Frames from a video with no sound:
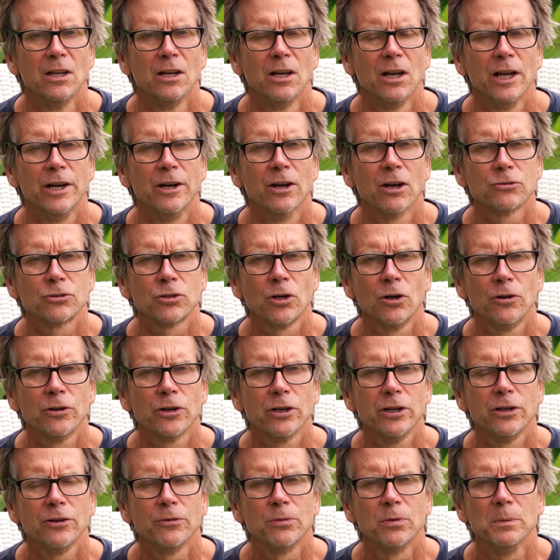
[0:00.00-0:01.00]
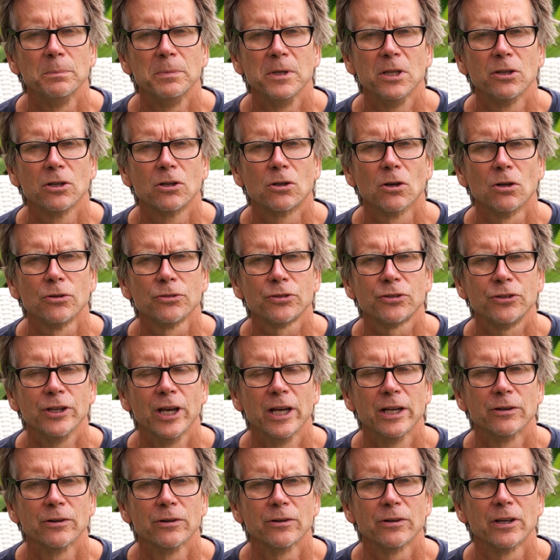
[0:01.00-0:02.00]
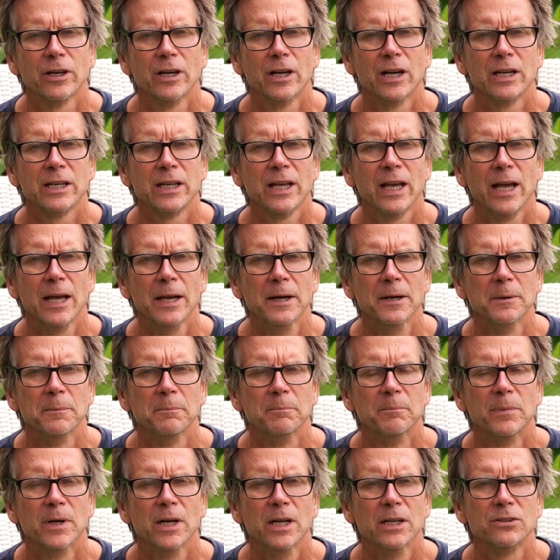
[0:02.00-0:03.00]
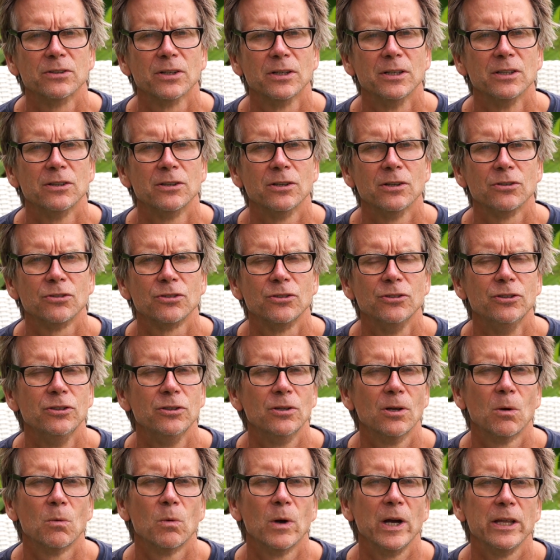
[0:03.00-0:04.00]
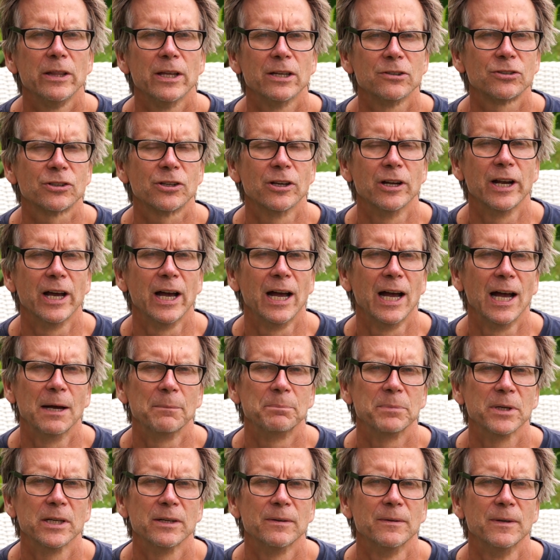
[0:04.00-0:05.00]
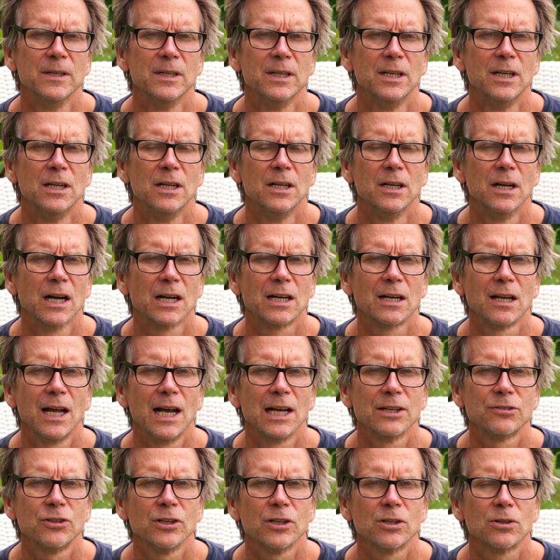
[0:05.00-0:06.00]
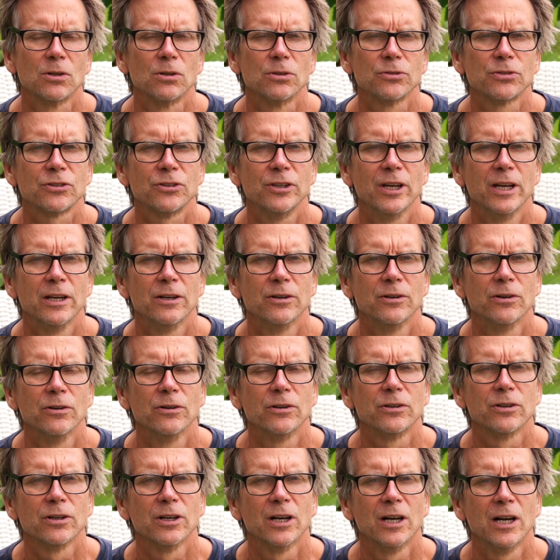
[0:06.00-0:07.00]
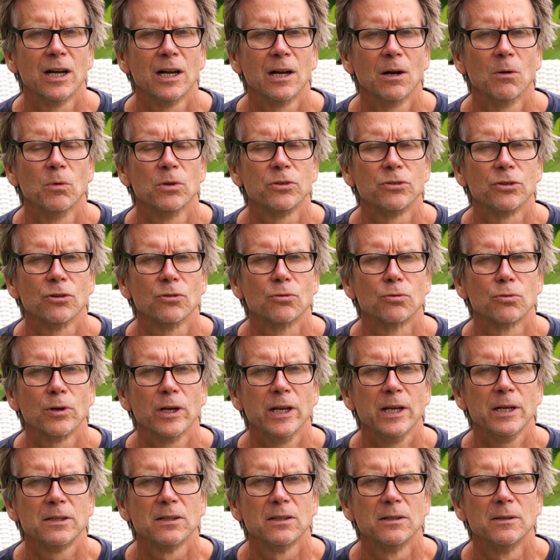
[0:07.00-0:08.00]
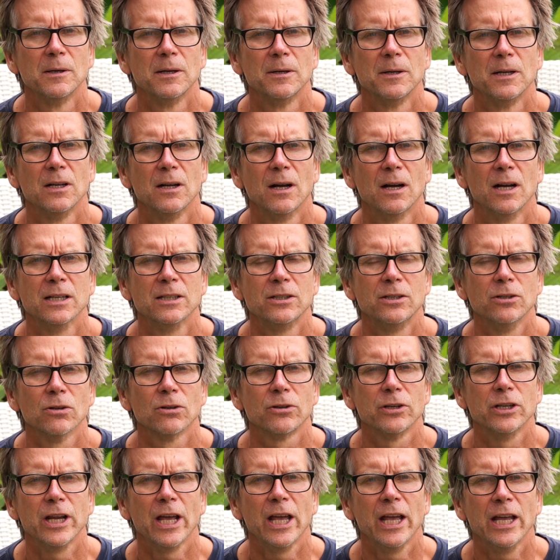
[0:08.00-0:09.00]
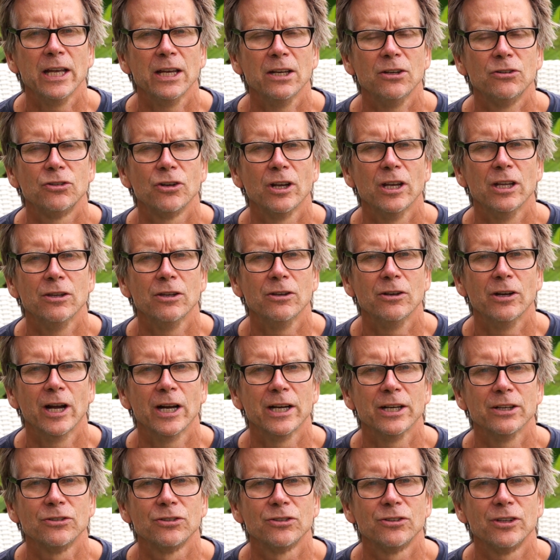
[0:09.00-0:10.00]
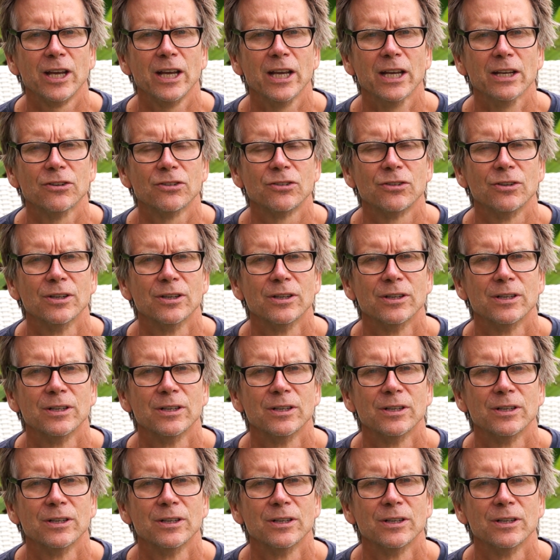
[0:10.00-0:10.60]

An alternative would be the gold standard, again, but there's no way that's going to happen. A classic gold standard was a gilded age in the United States.